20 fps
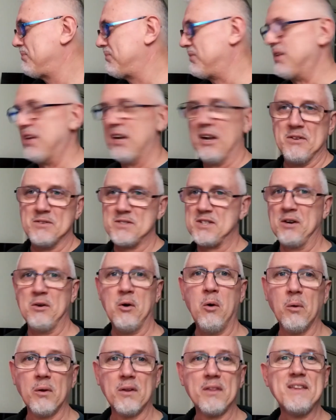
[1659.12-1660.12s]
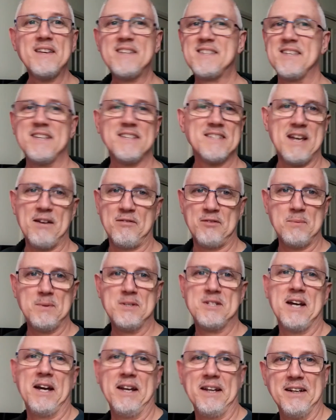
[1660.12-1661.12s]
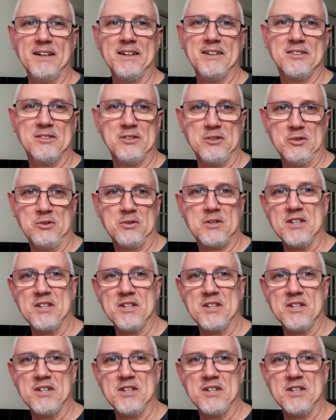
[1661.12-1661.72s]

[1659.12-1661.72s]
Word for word: You know, so all of these things have to be taken into